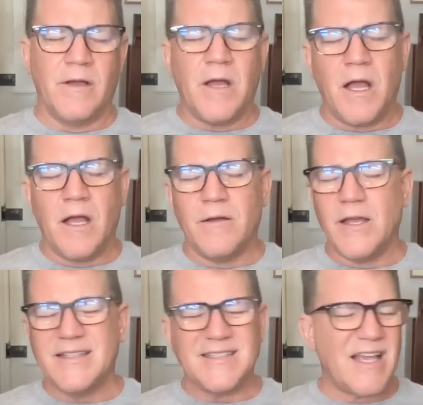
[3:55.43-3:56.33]

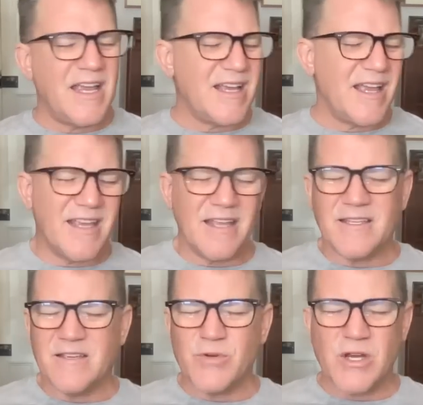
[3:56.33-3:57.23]
It's like I get
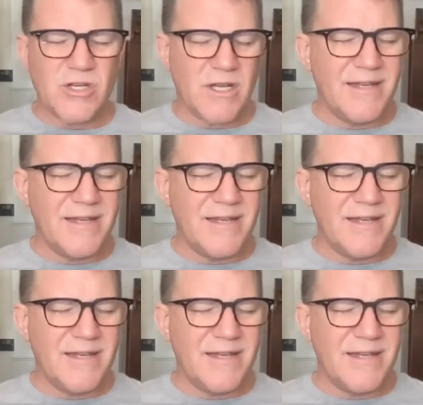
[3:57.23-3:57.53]
the impression